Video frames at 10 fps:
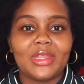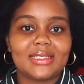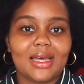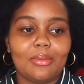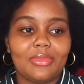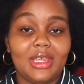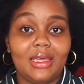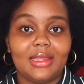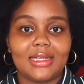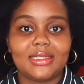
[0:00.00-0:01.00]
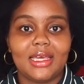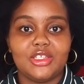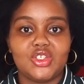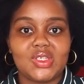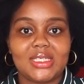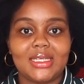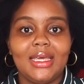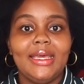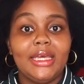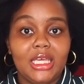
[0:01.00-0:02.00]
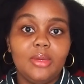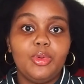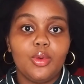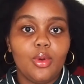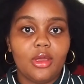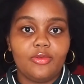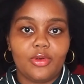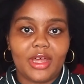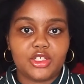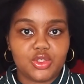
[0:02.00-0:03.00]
something that can just keep you going for that